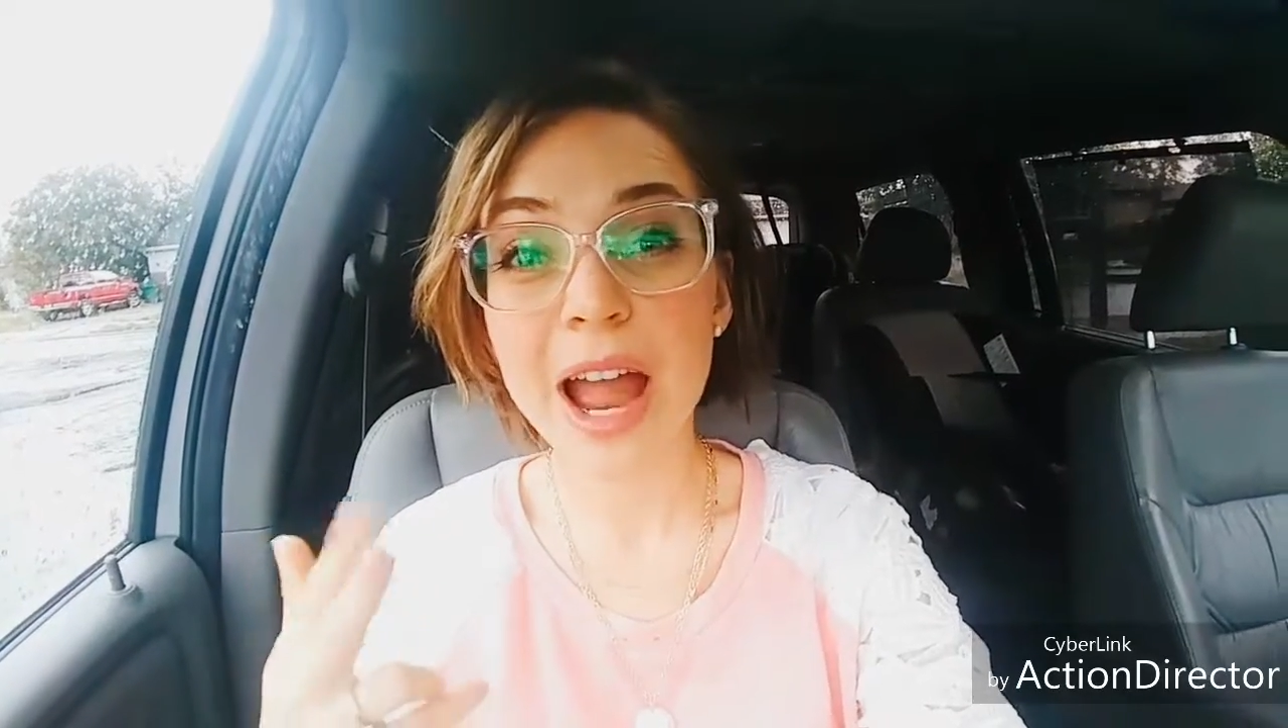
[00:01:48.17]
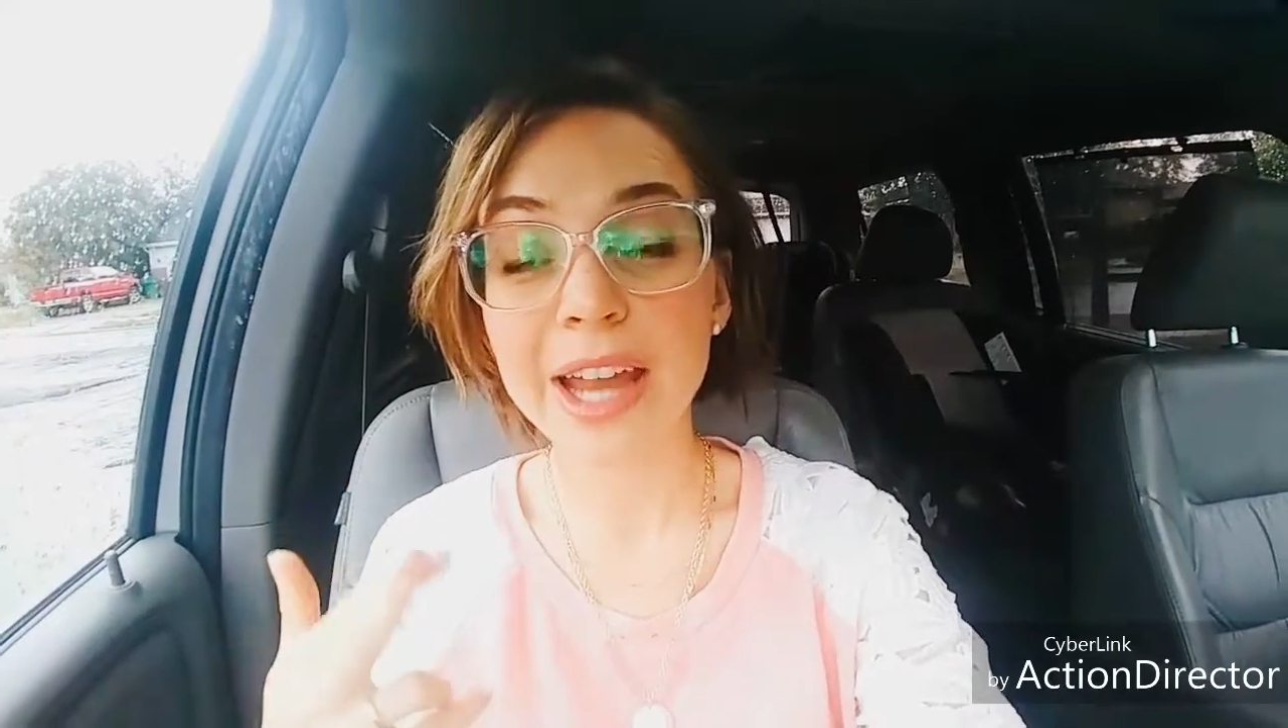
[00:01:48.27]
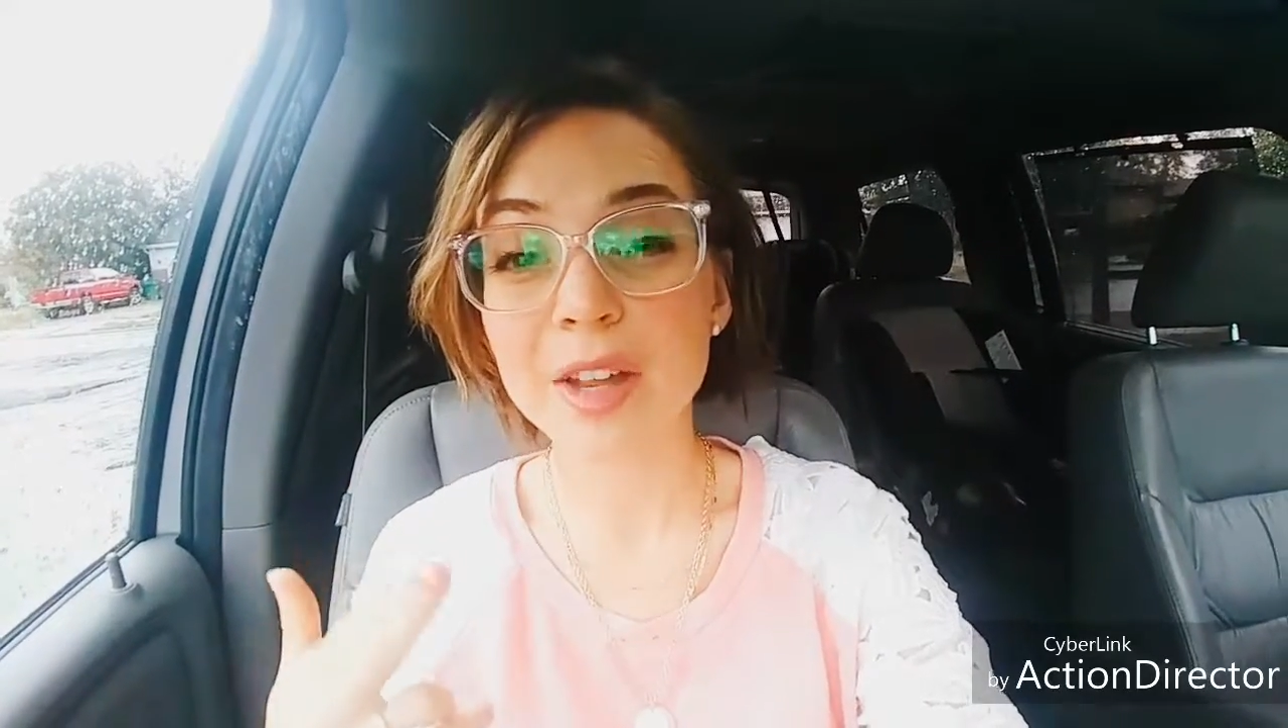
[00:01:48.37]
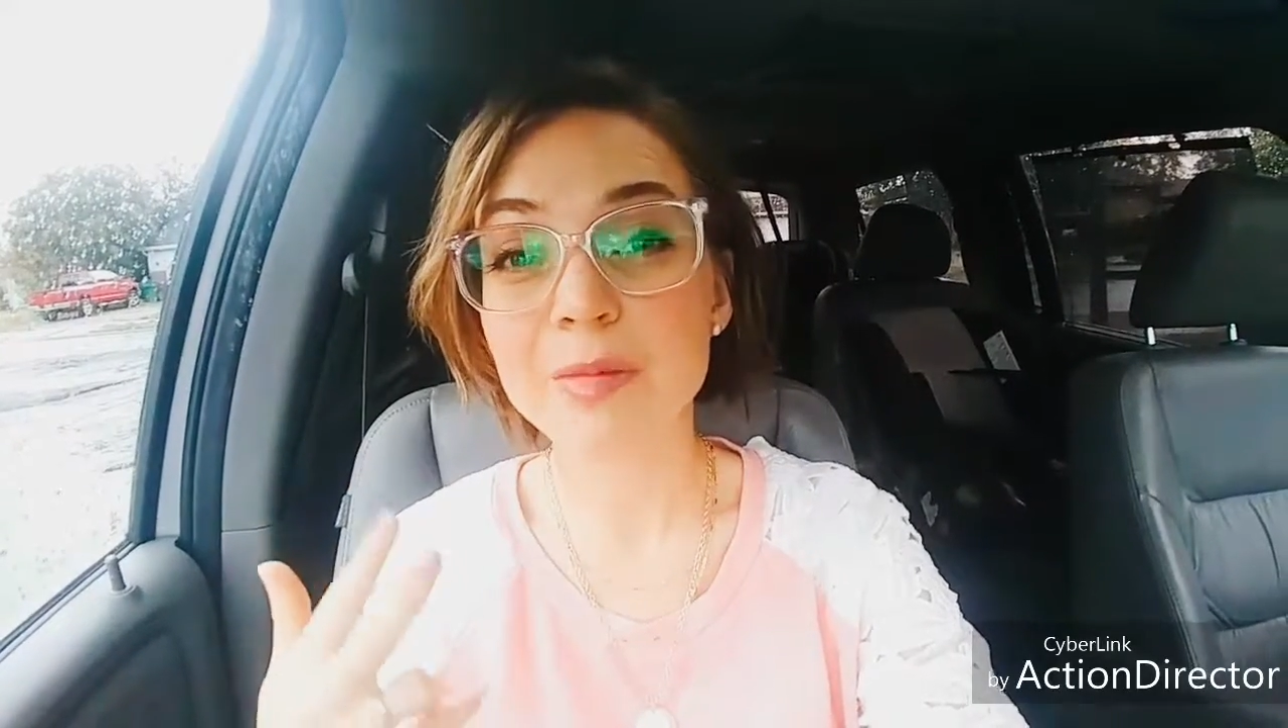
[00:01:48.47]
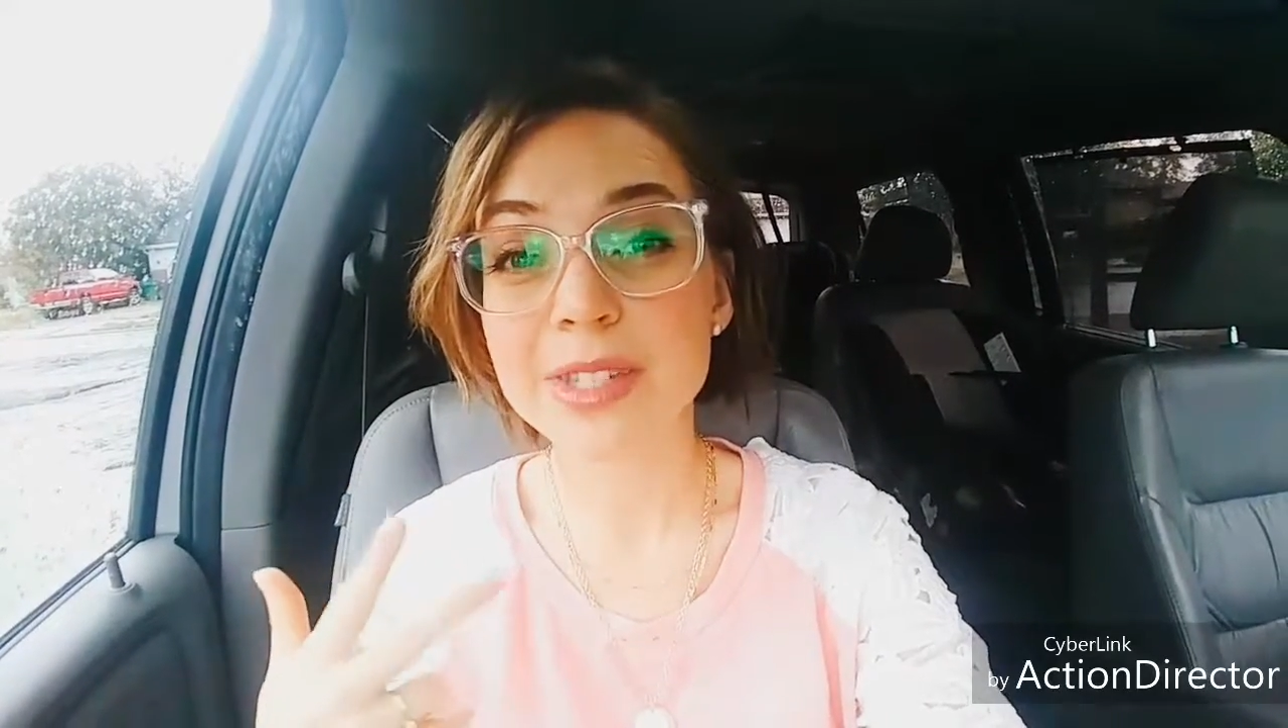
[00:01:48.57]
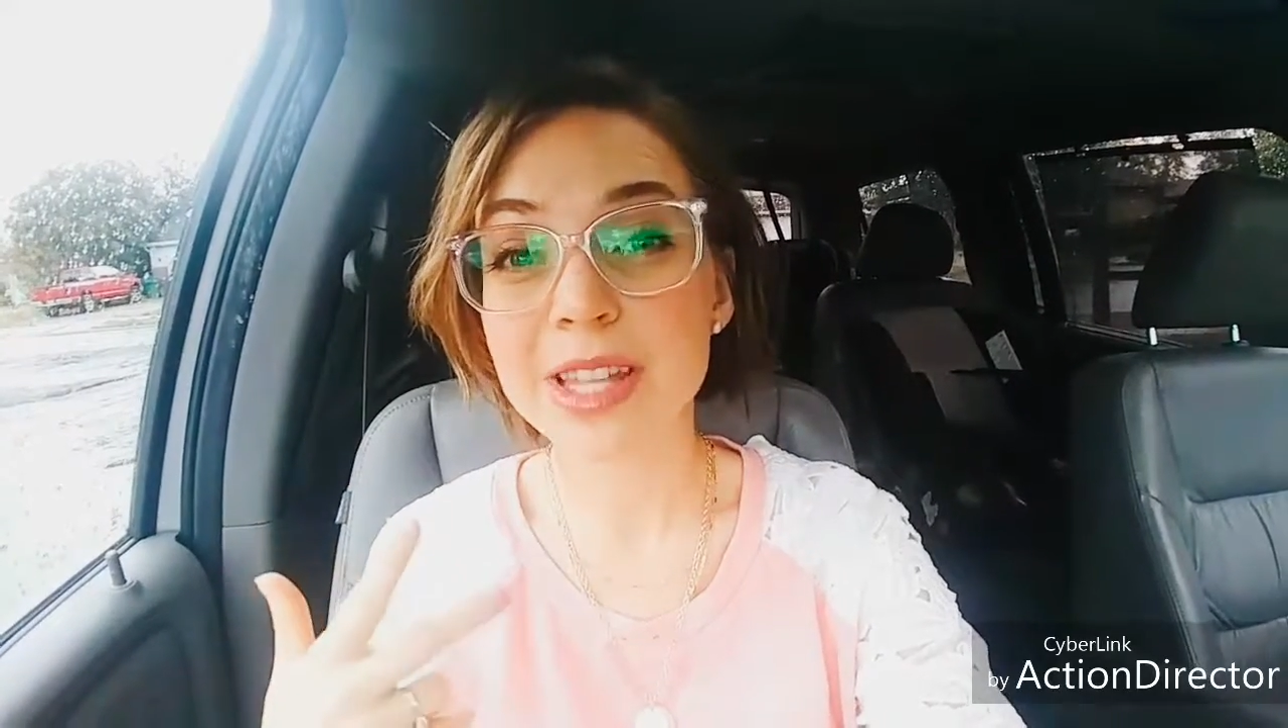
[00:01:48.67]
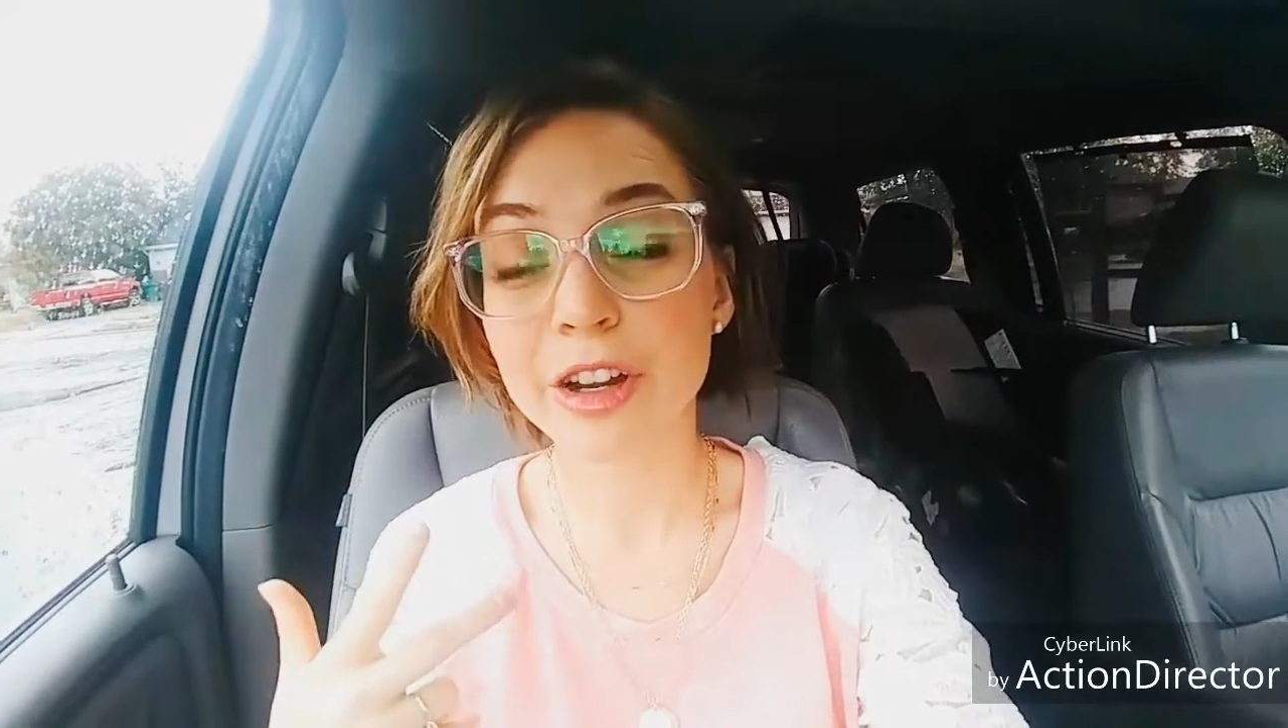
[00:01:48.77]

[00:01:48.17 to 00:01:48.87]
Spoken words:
items that